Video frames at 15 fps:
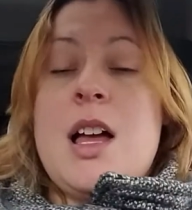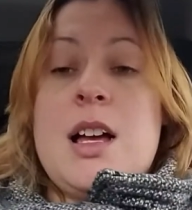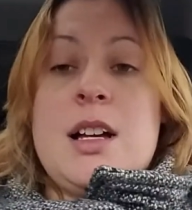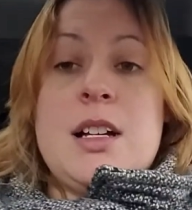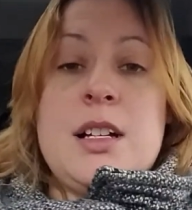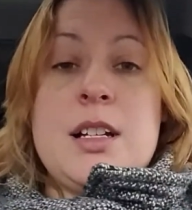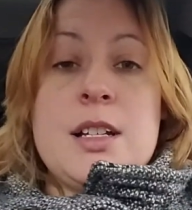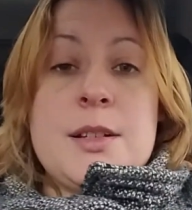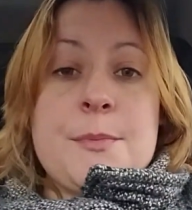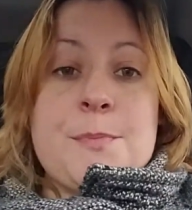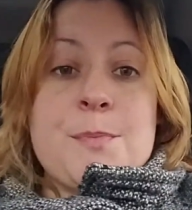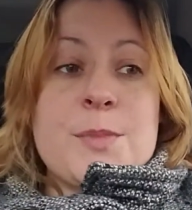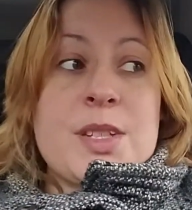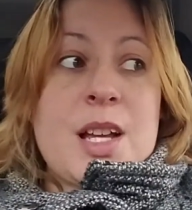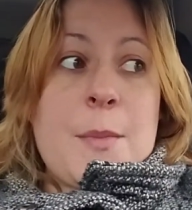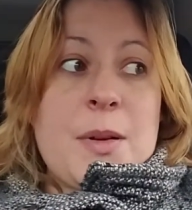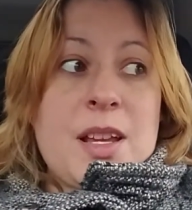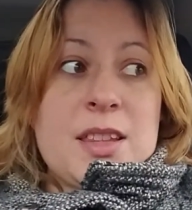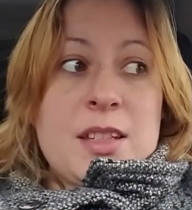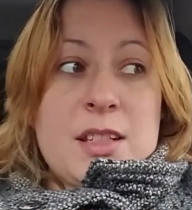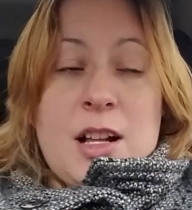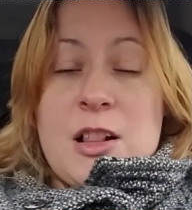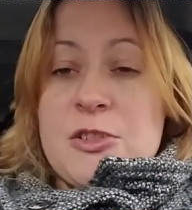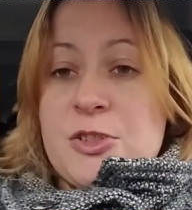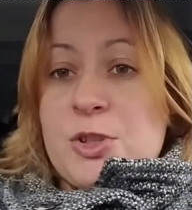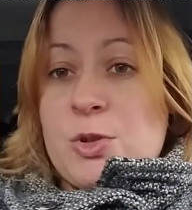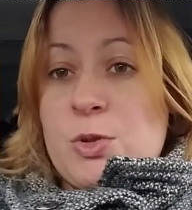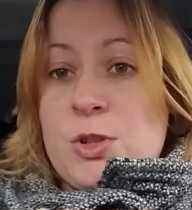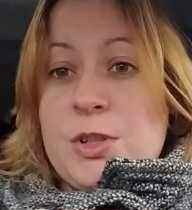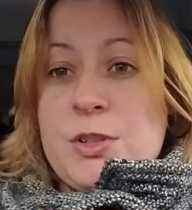stopping at the dollar
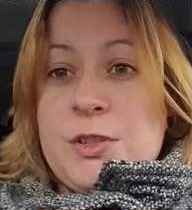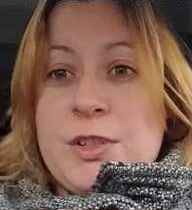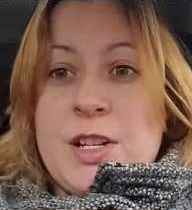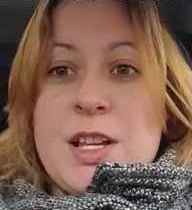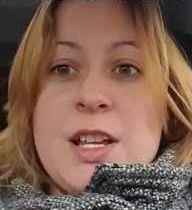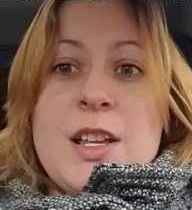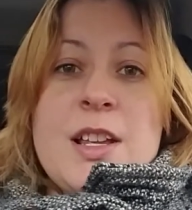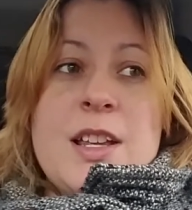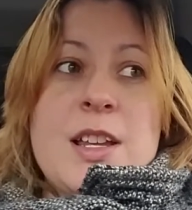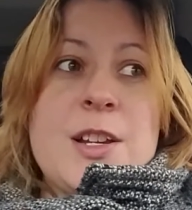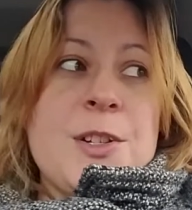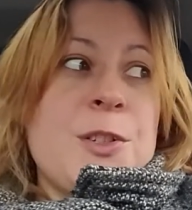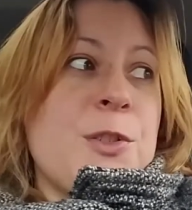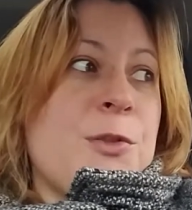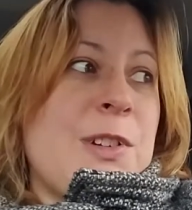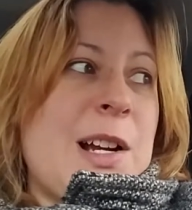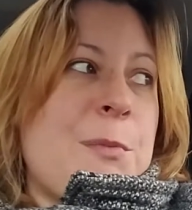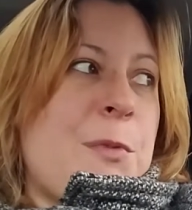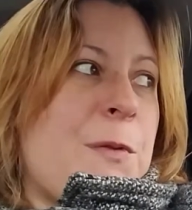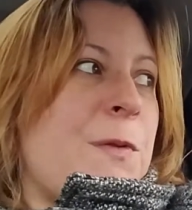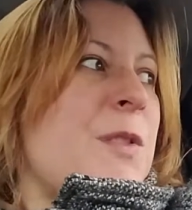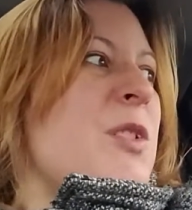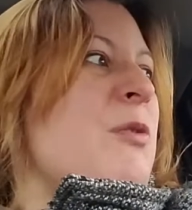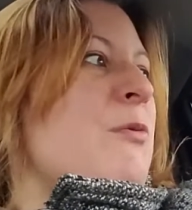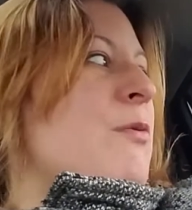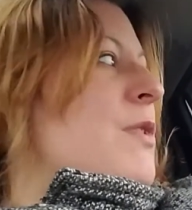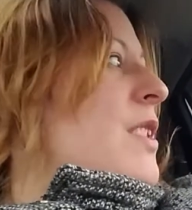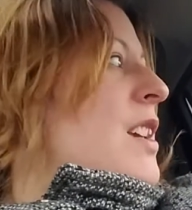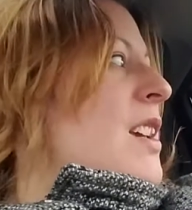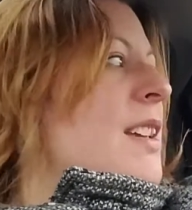store here. Grab a few
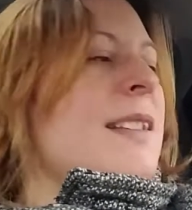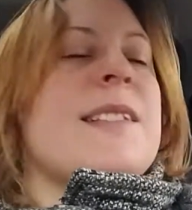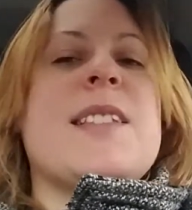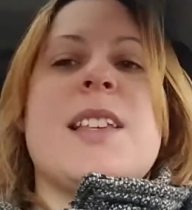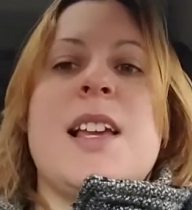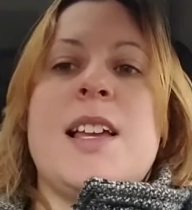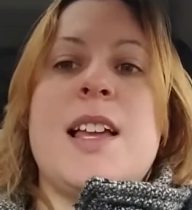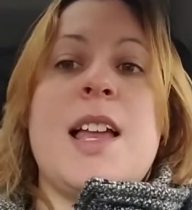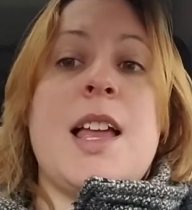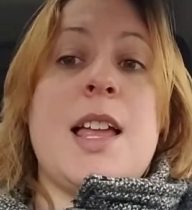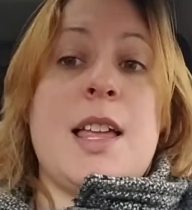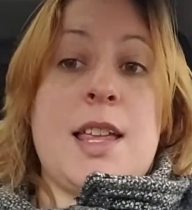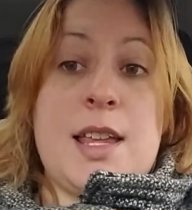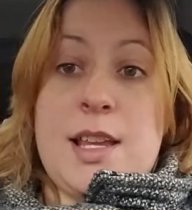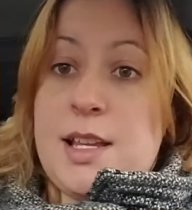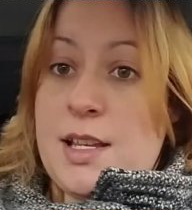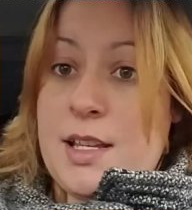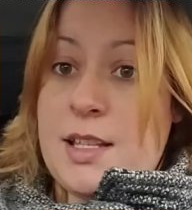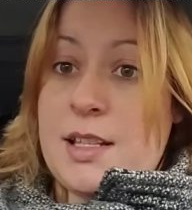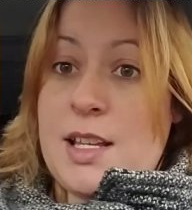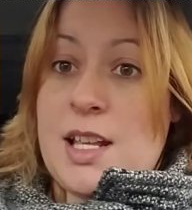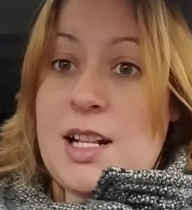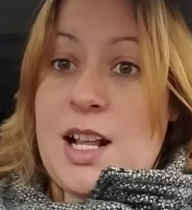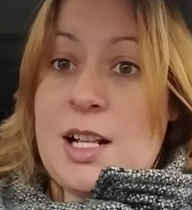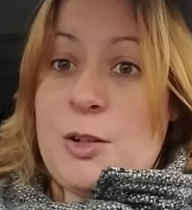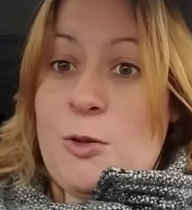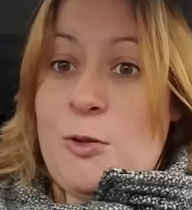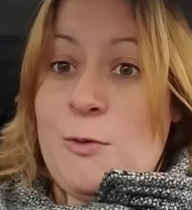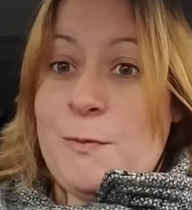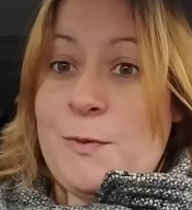things. And head on
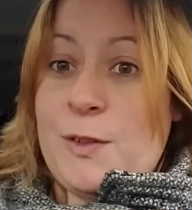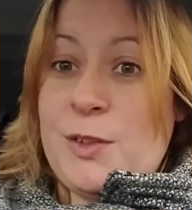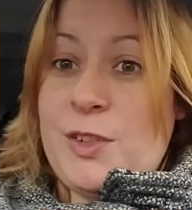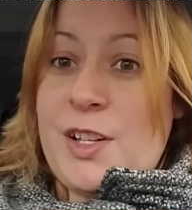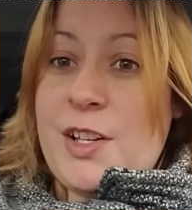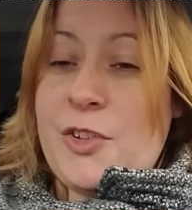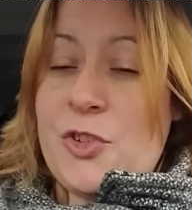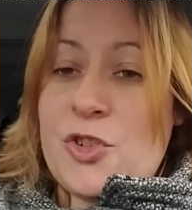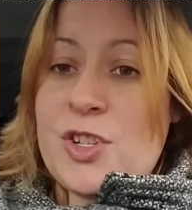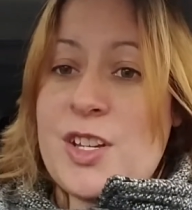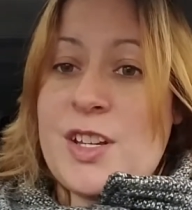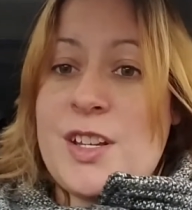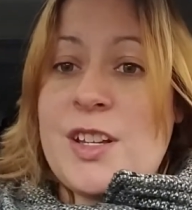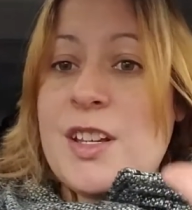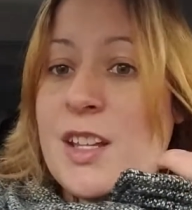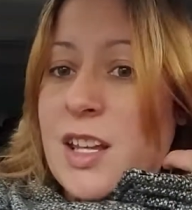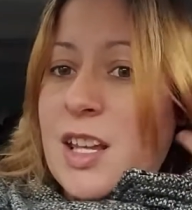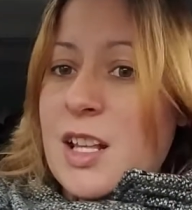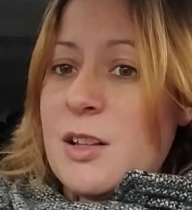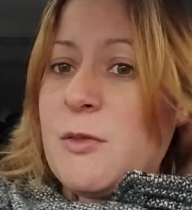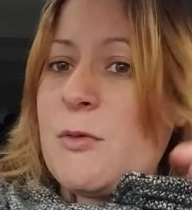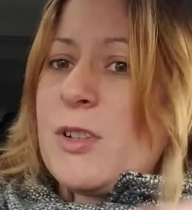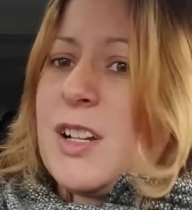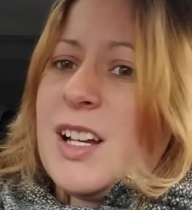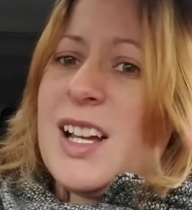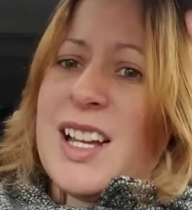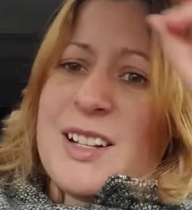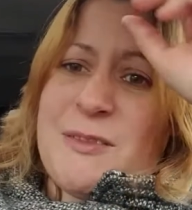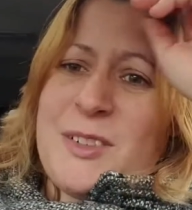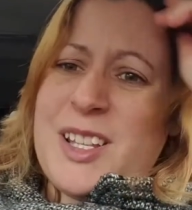home for lunch. And
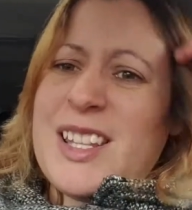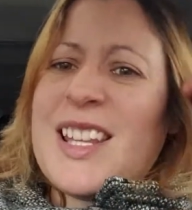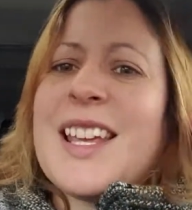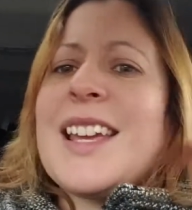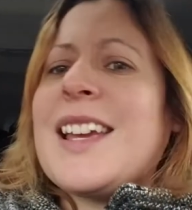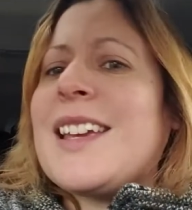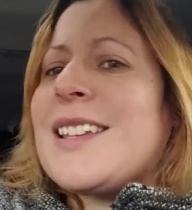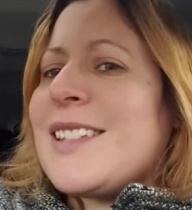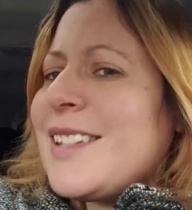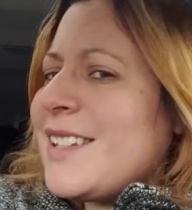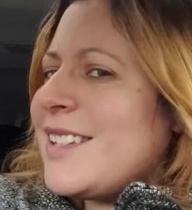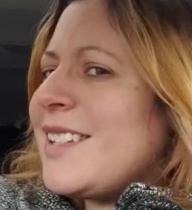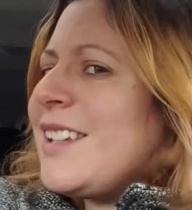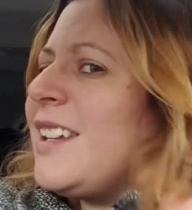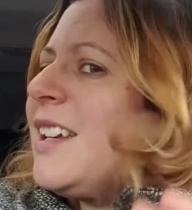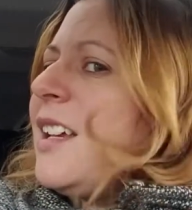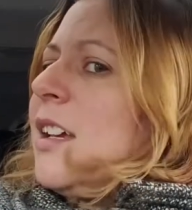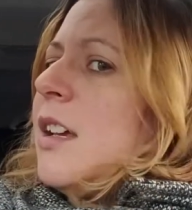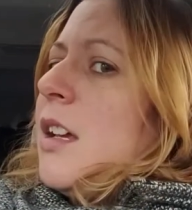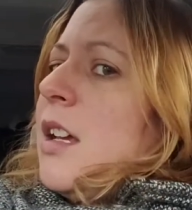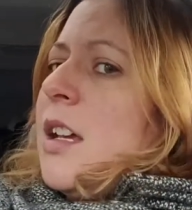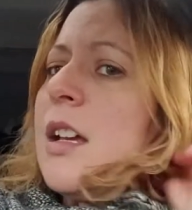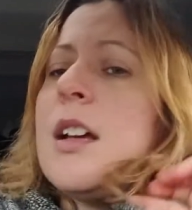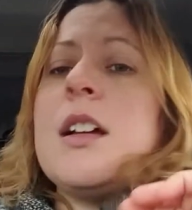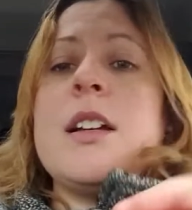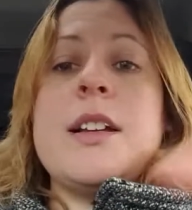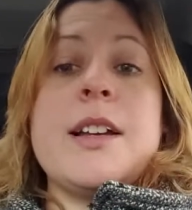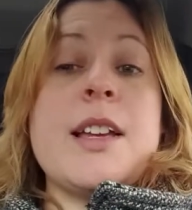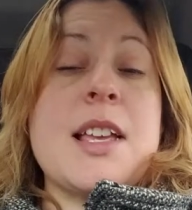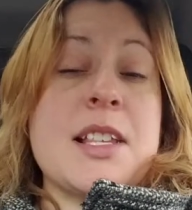God, what the heck is this?
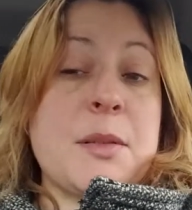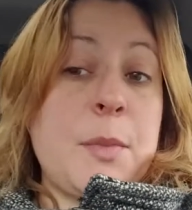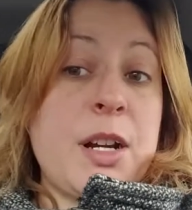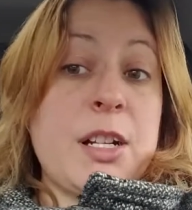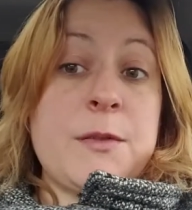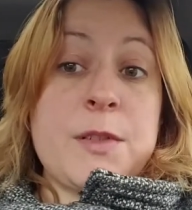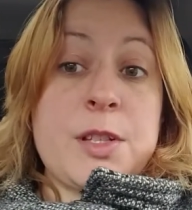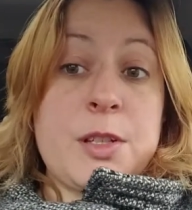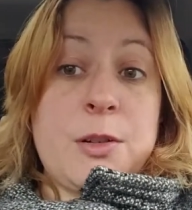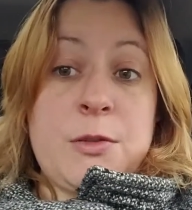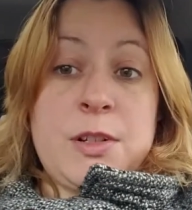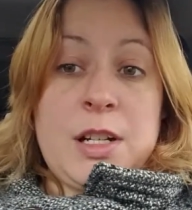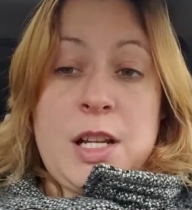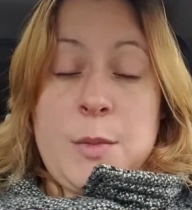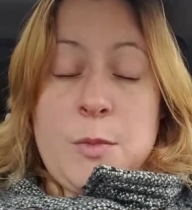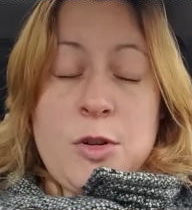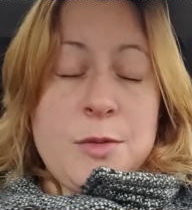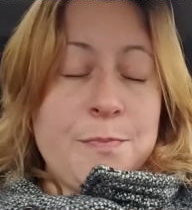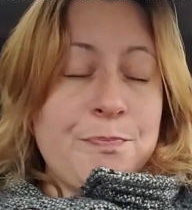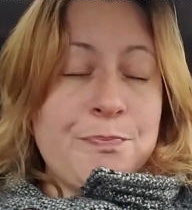It has a mind of its own anymore.